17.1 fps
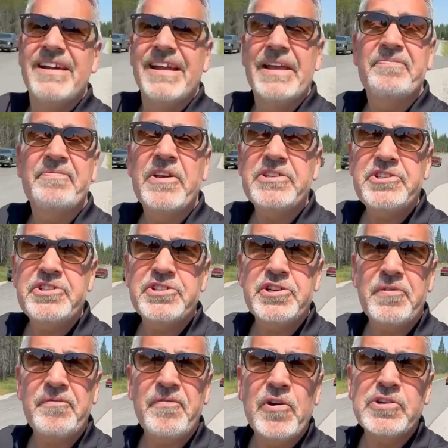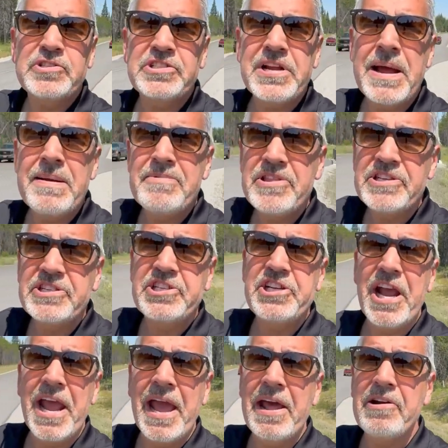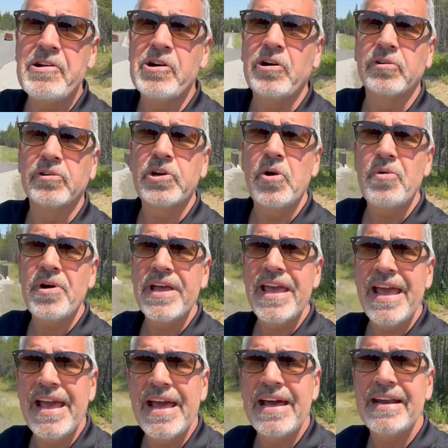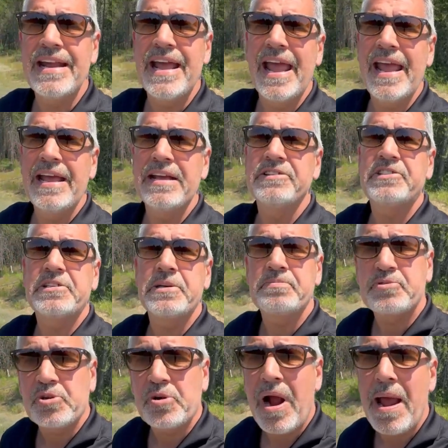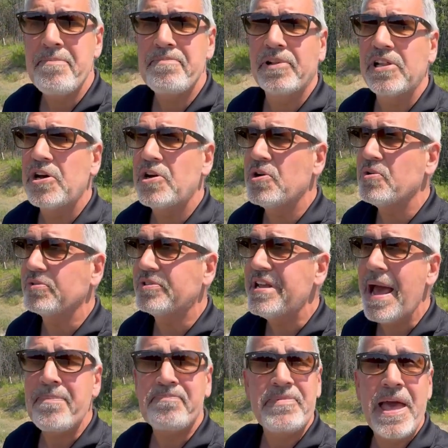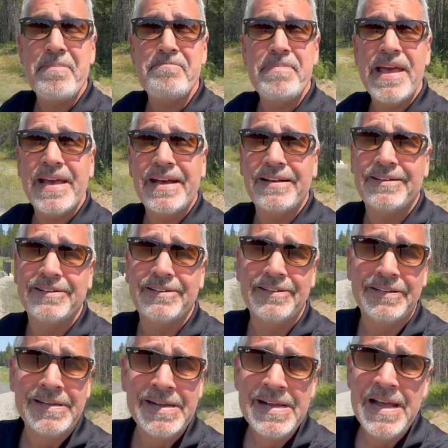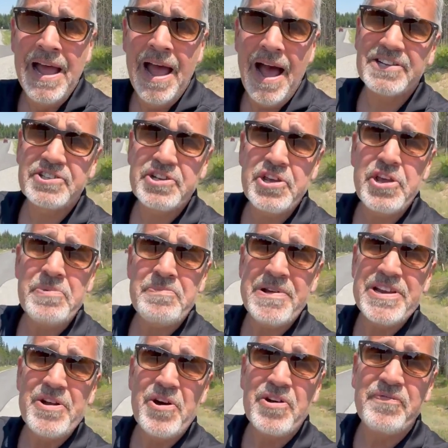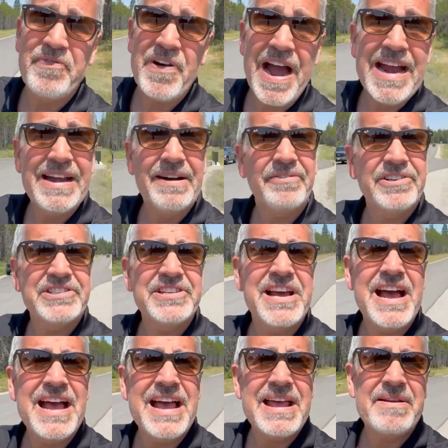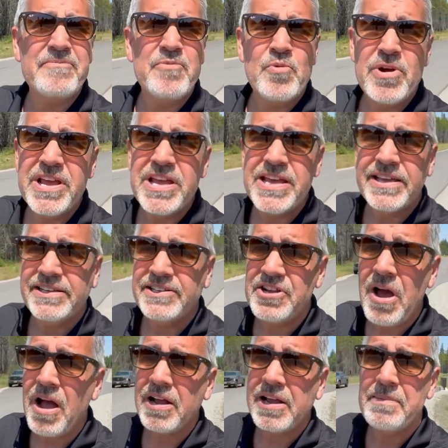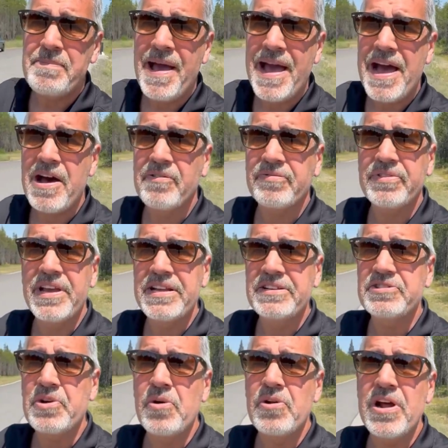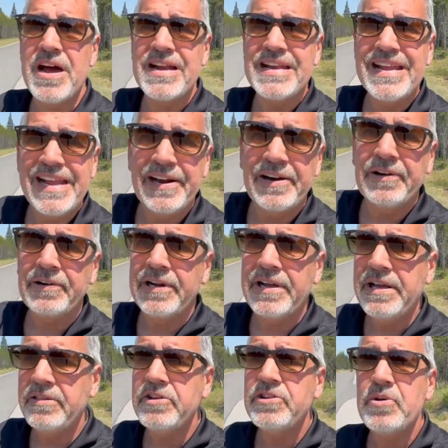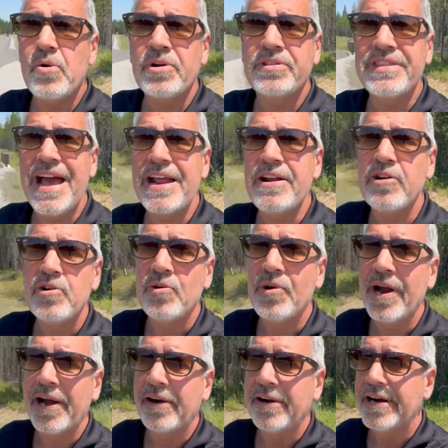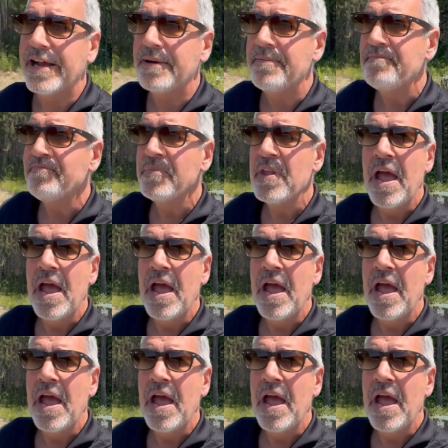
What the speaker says: If this is your first time to the channel, go ahead and subscribe below, tap that bell, so you can be notified every time we talk about things going on here in the North Idaho area.